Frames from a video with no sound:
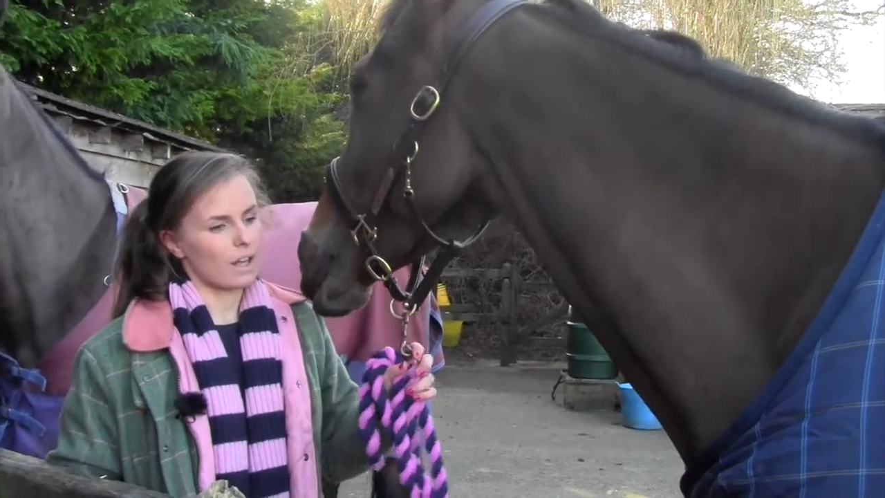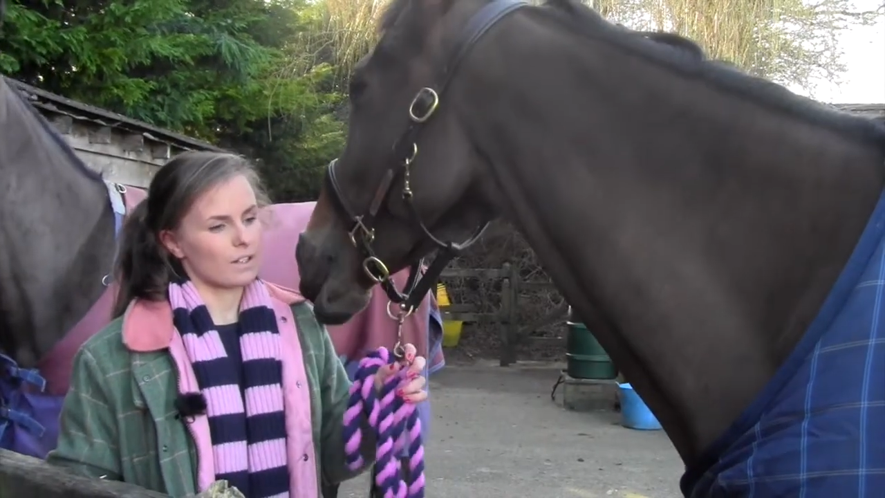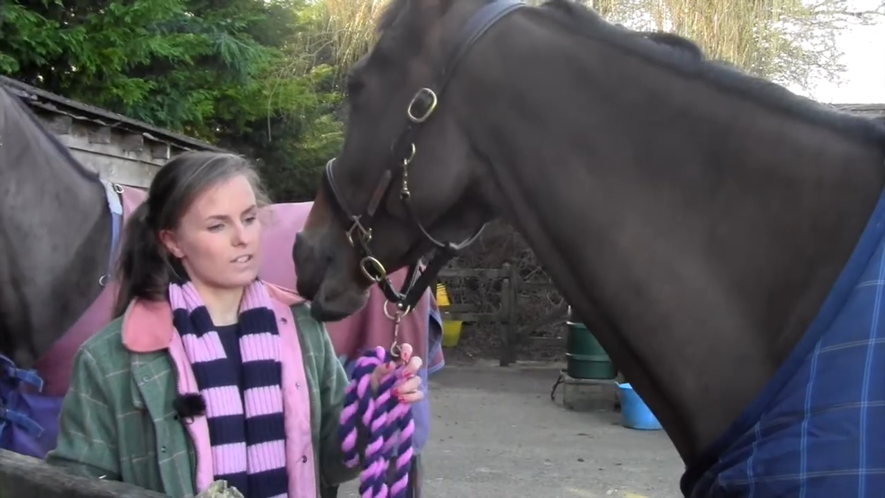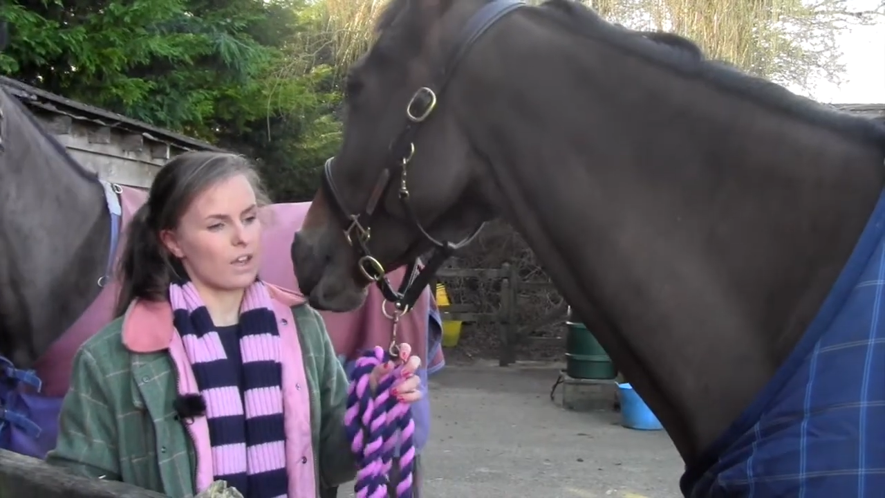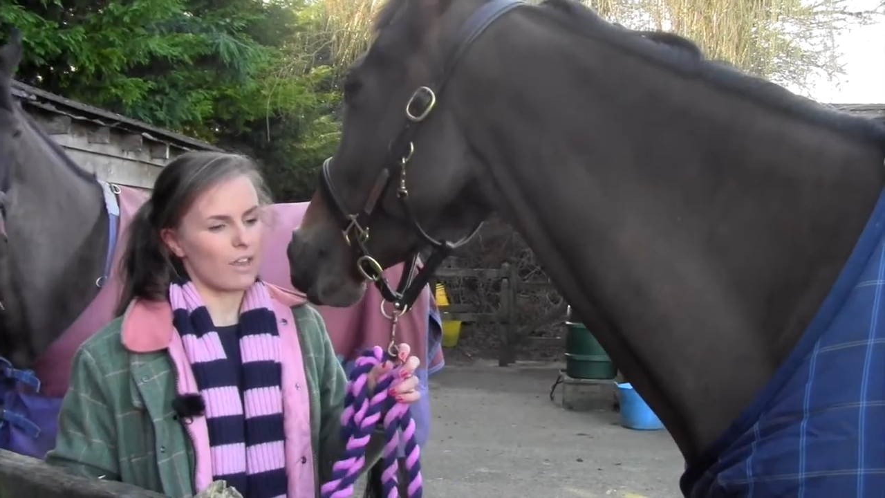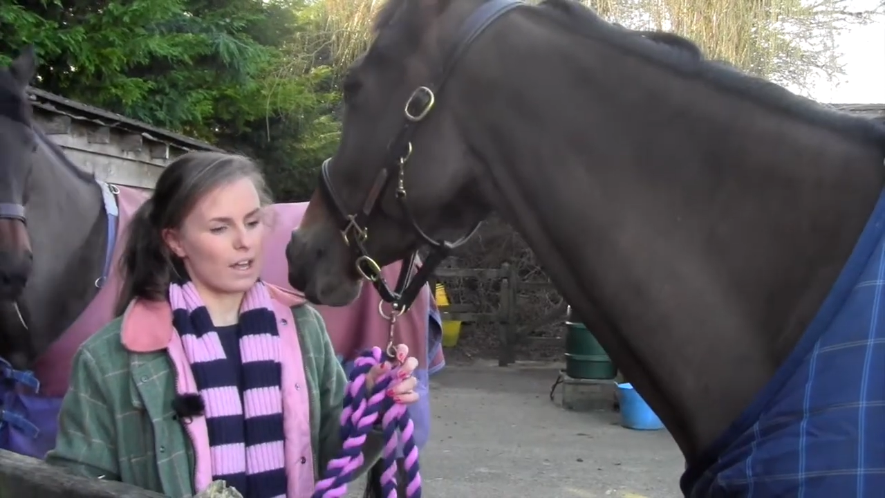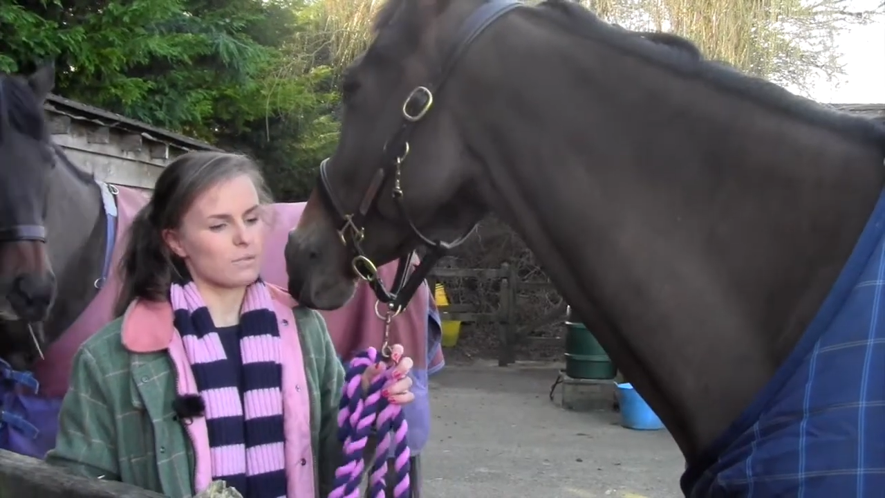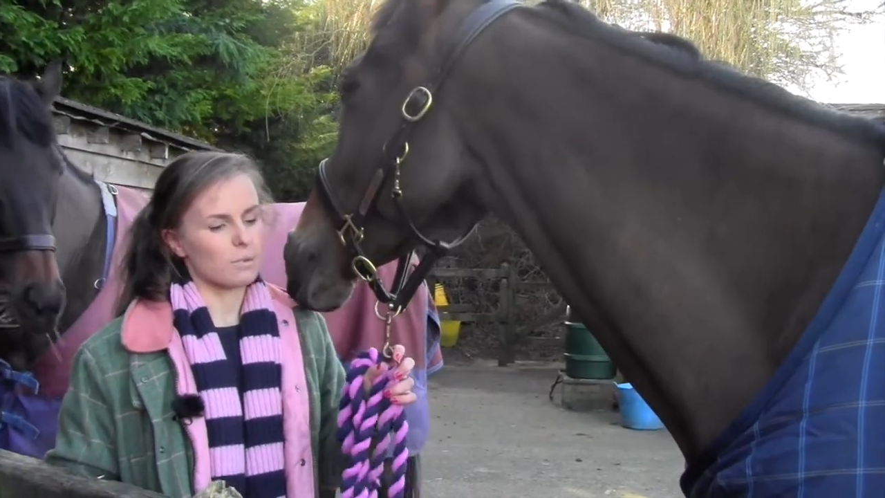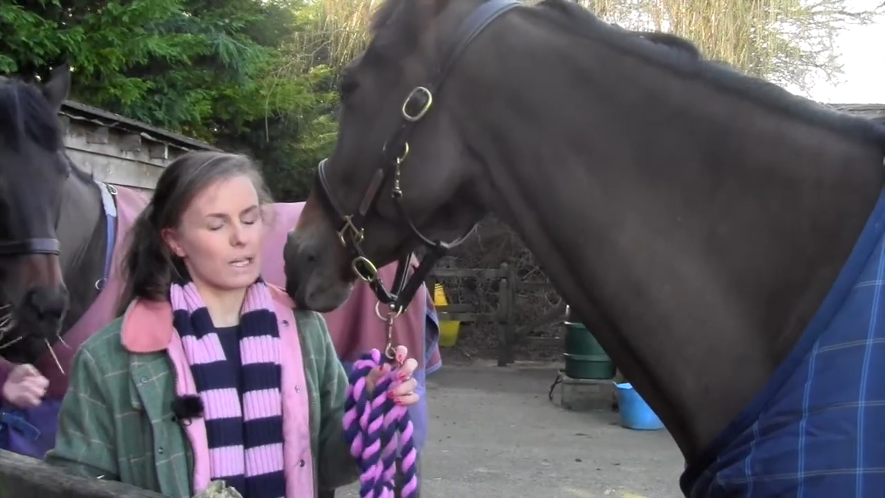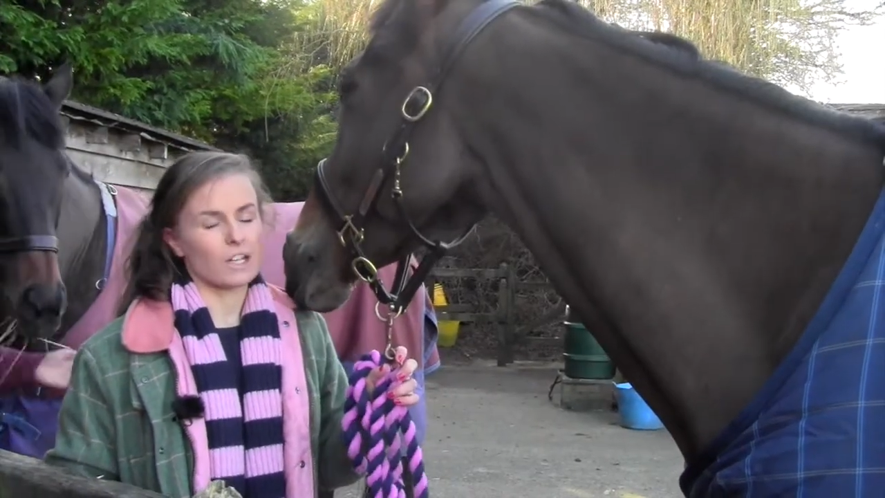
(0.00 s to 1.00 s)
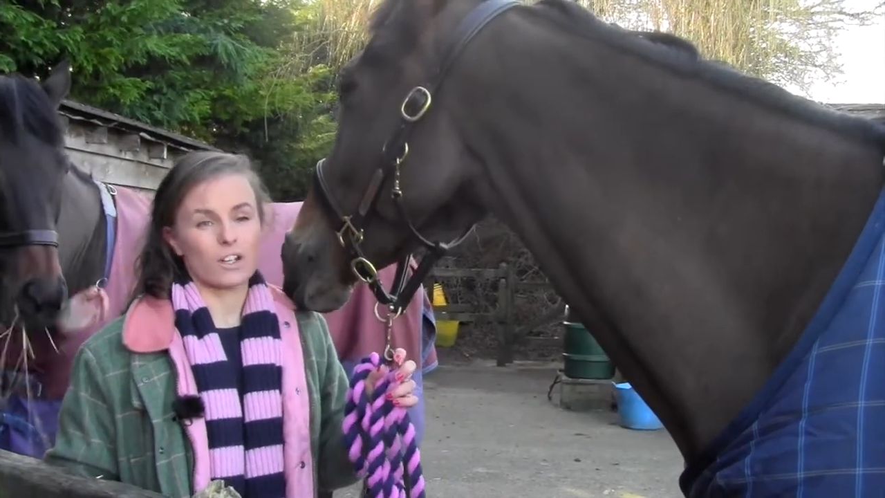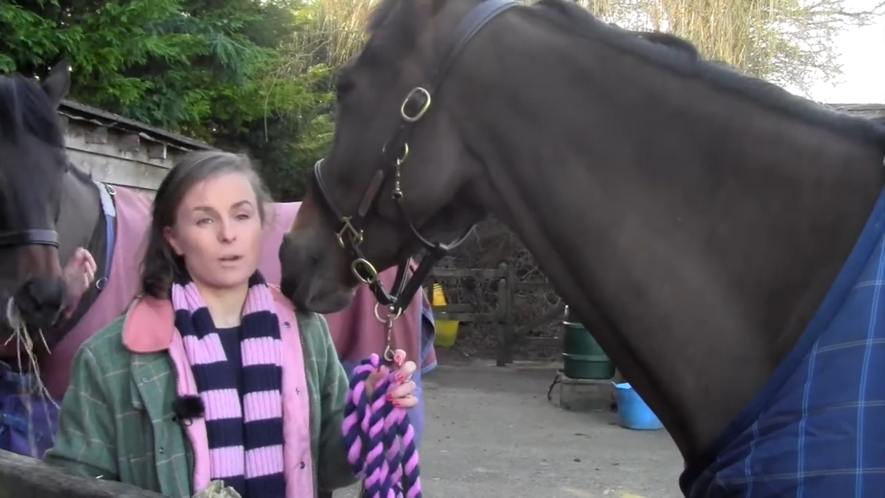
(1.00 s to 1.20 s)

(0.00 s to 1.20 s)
And so that's really good.